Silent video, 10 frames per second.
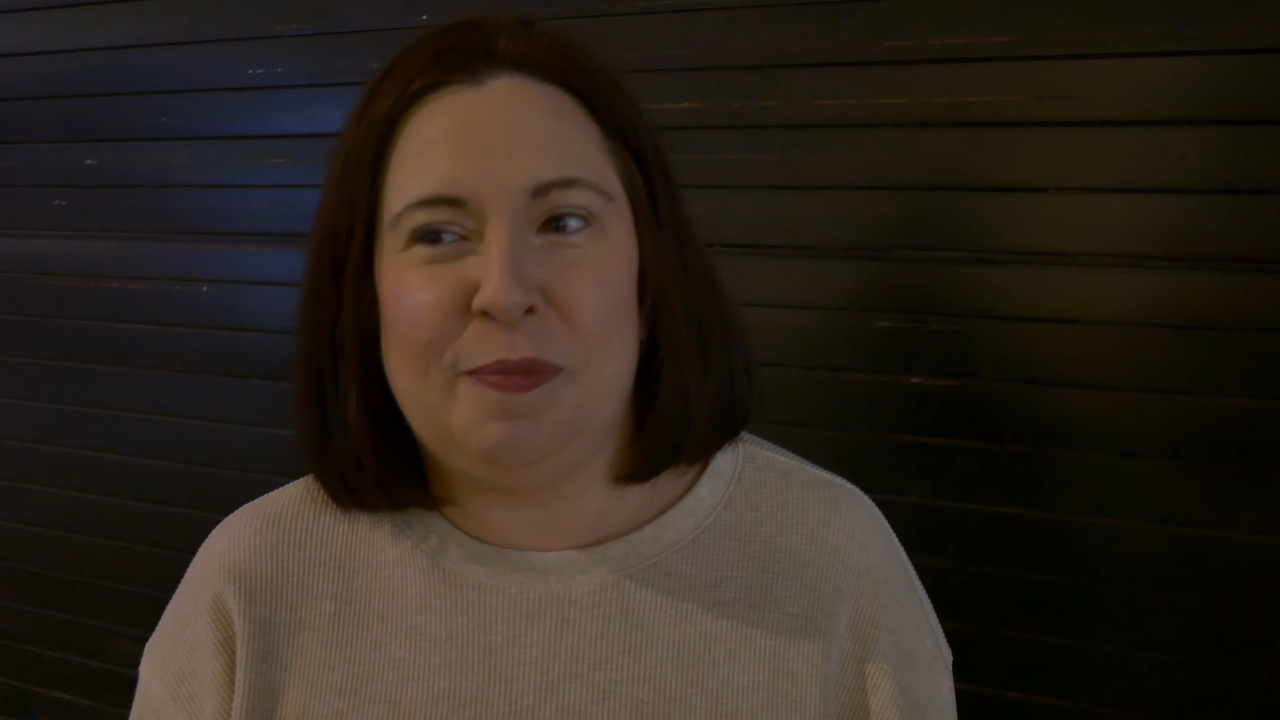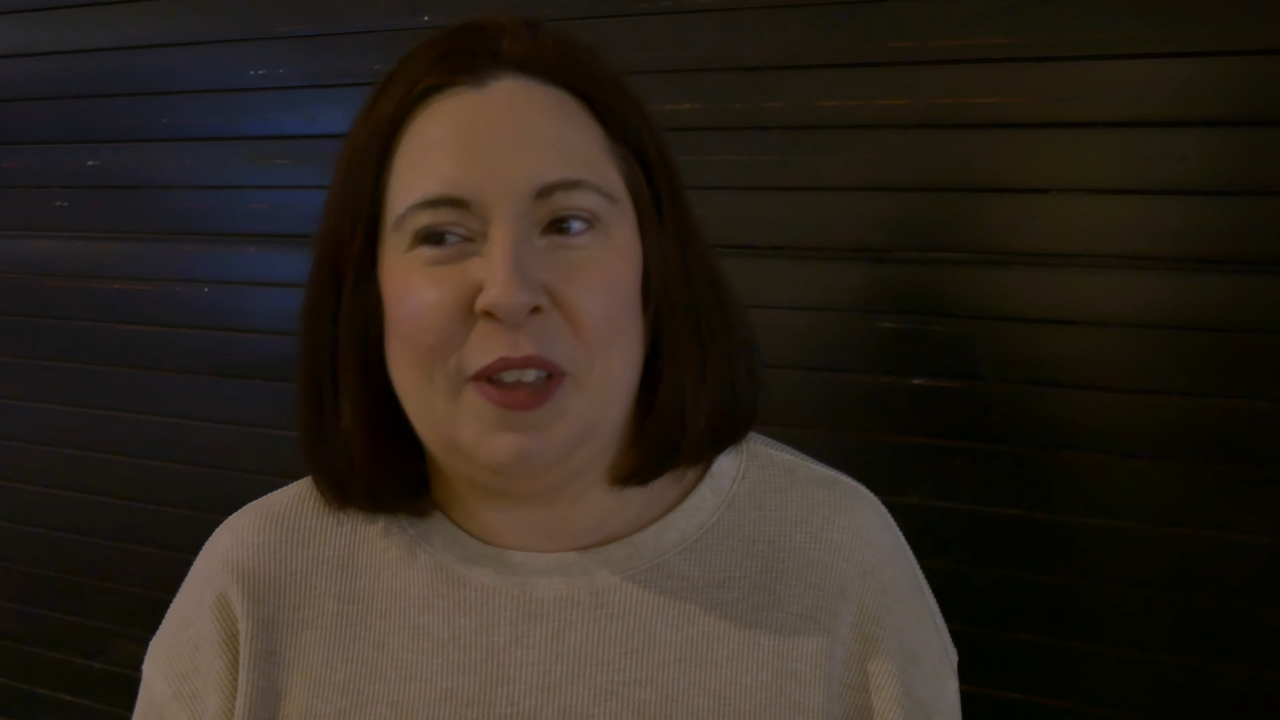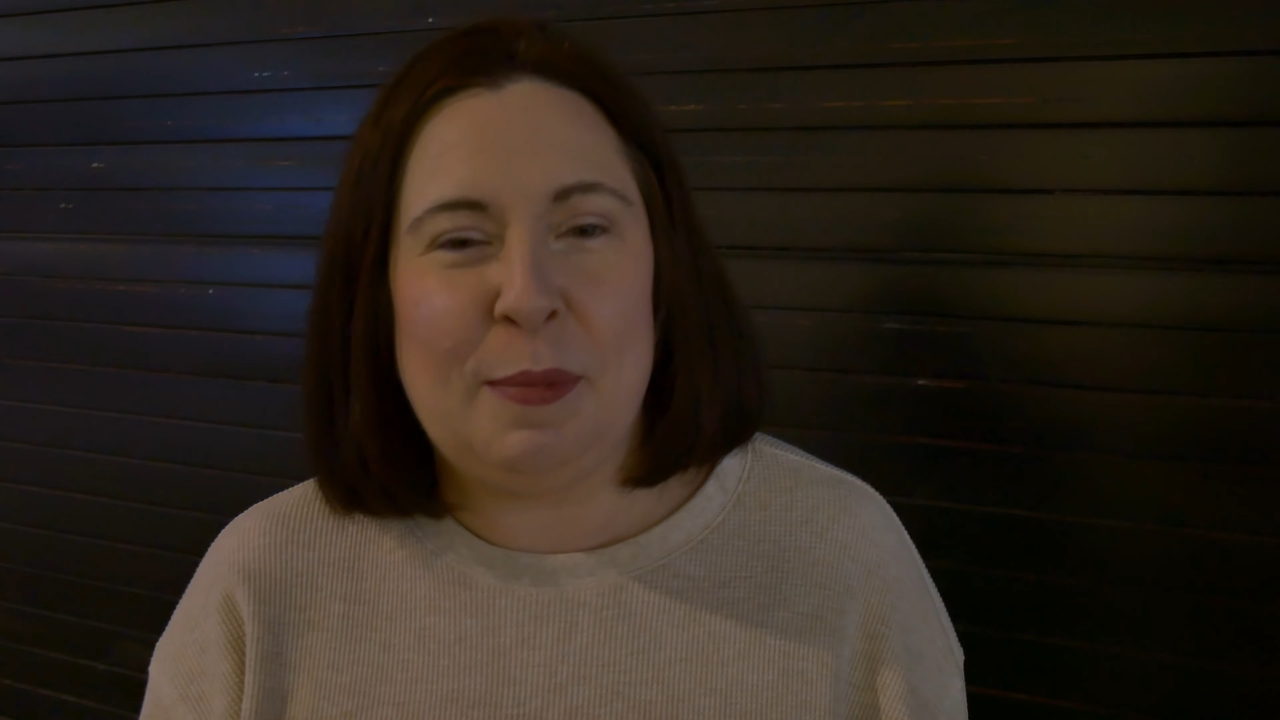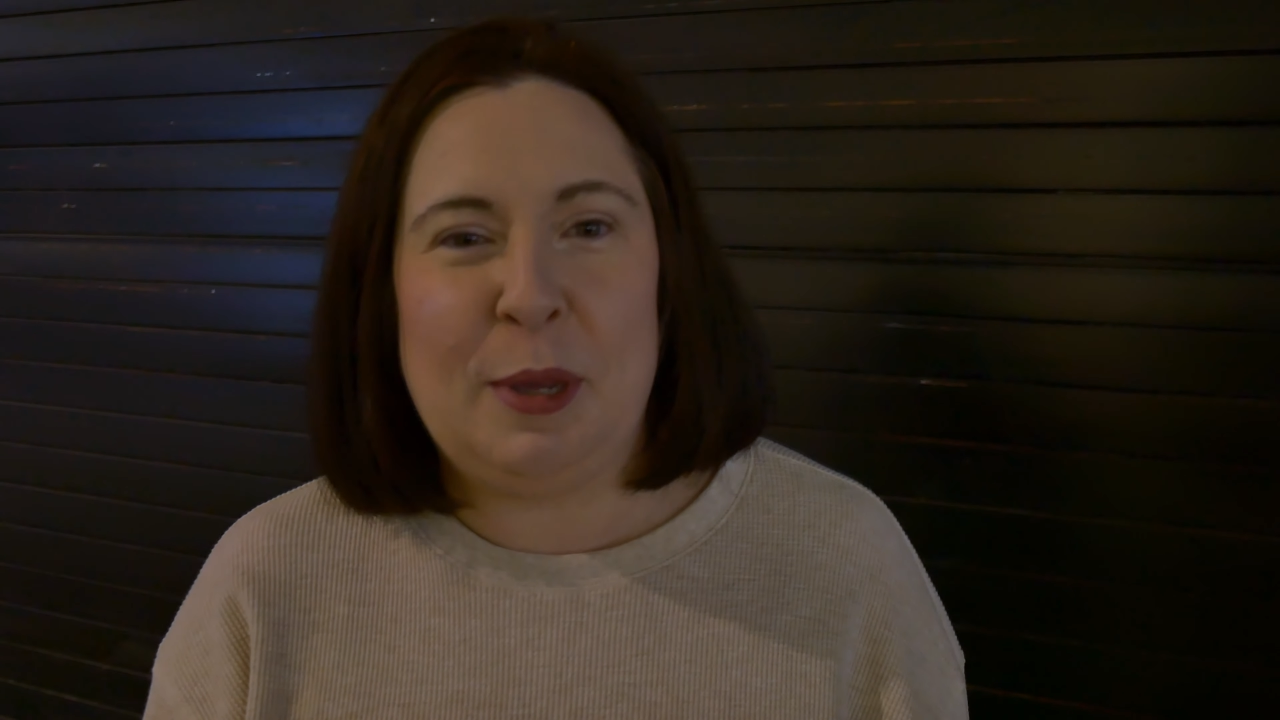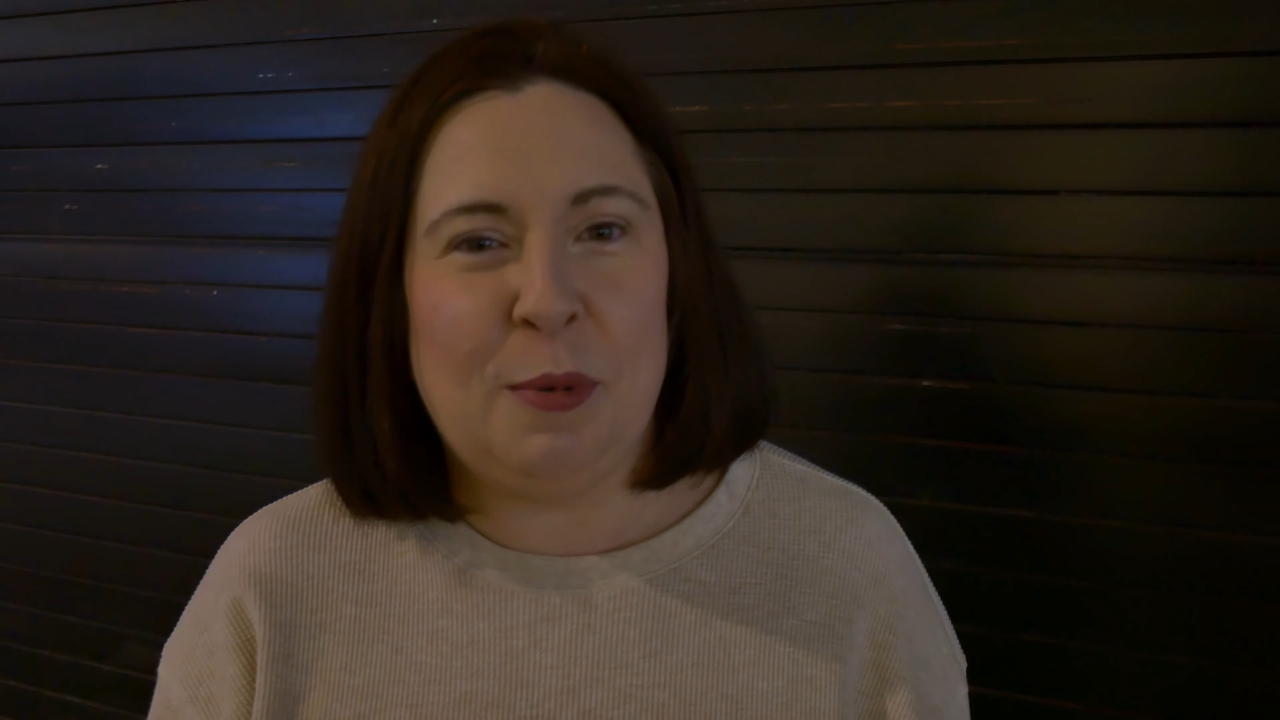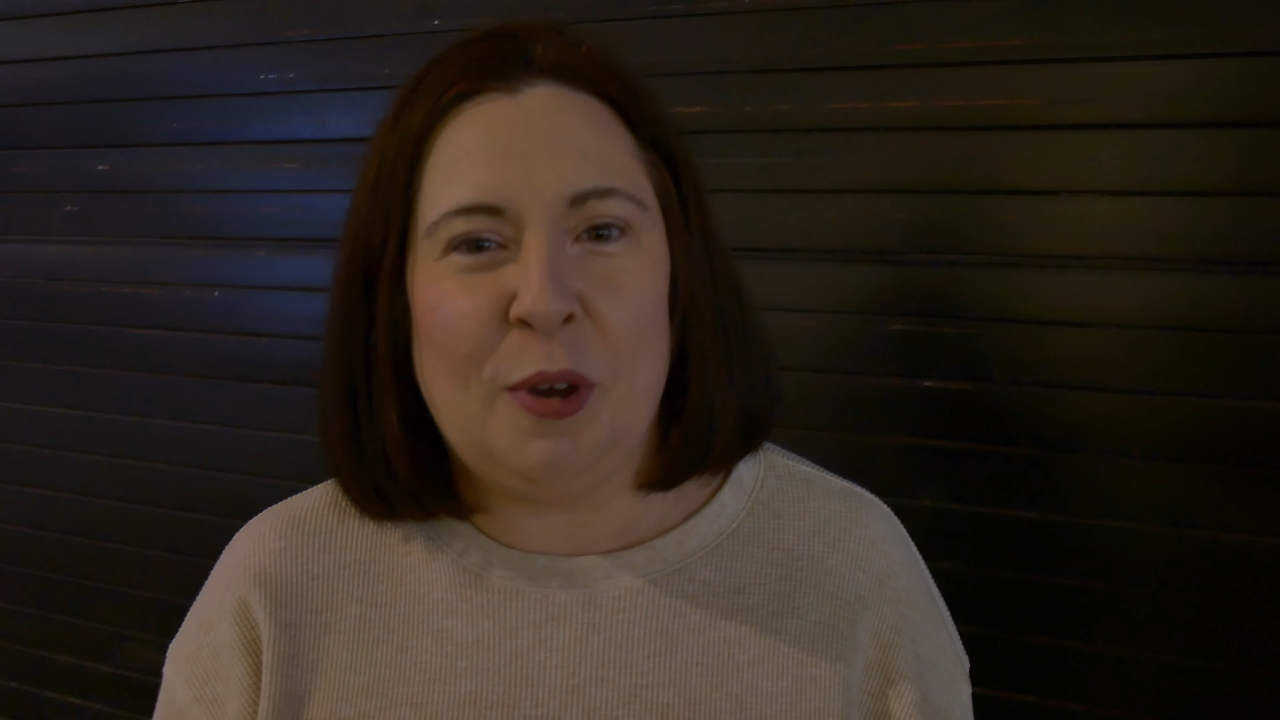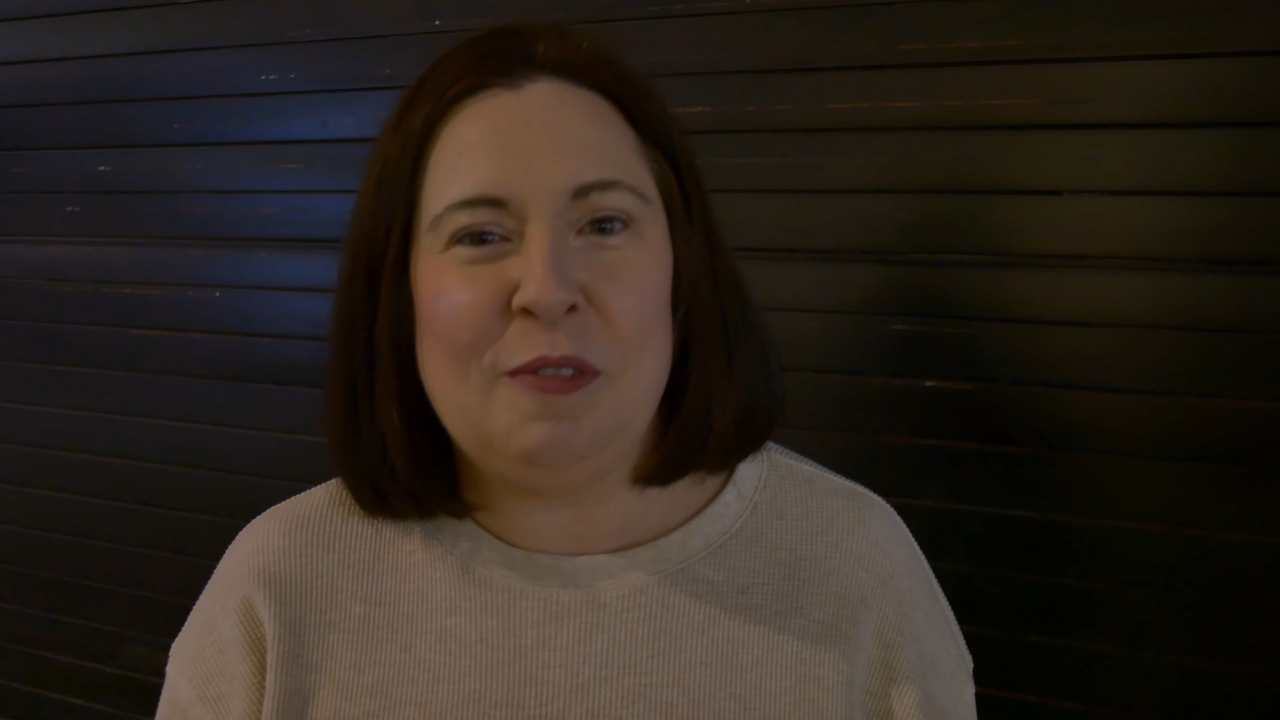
like people on